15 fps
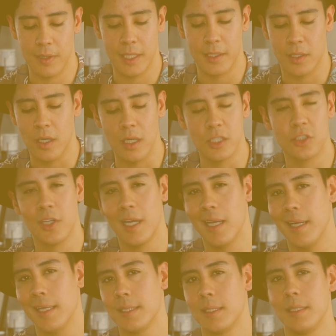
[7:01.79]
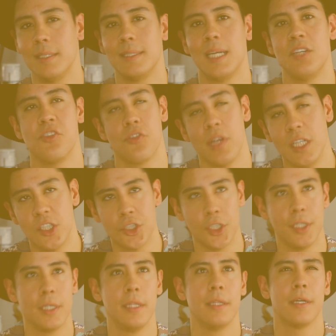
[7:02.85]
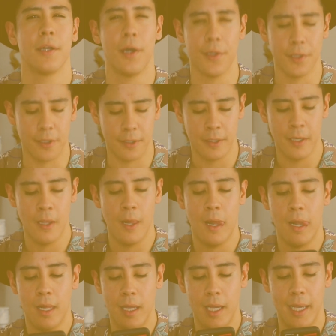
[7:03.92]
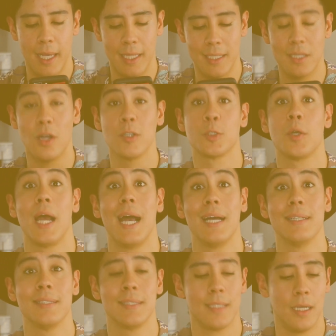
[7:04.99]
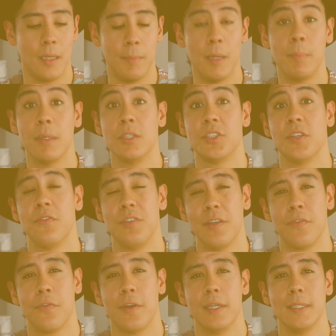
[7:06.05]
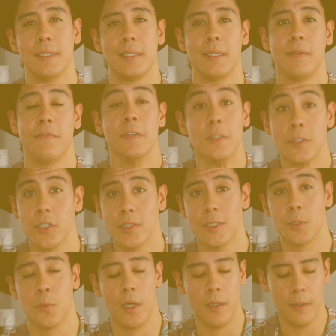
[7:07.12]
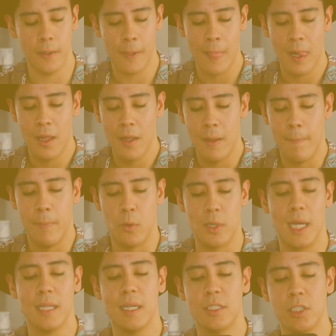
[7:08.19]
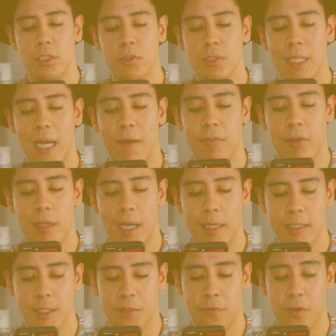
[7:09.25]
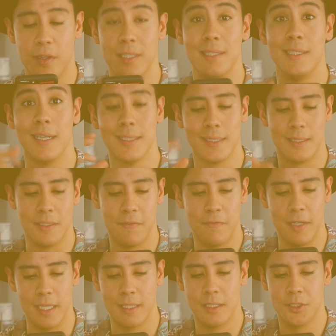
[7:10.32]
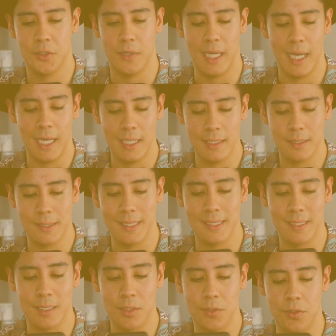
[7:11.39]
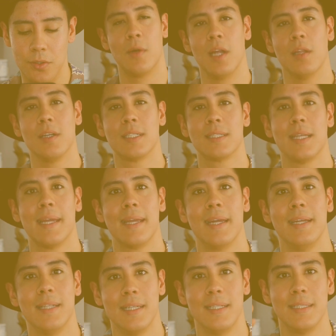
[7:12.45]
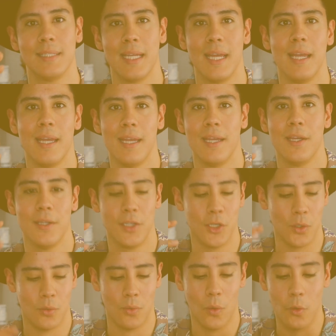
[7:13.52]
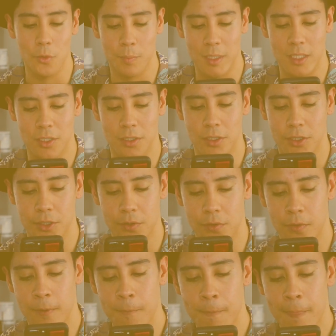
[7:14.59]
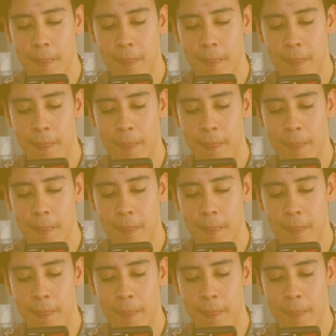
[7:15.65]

like the contrast, the saturation, the color. And it also has a bunch of different filters as well. But what I like to use Afterlight is for the dust effect. So it has this little, where it looks like it is a, old picture. So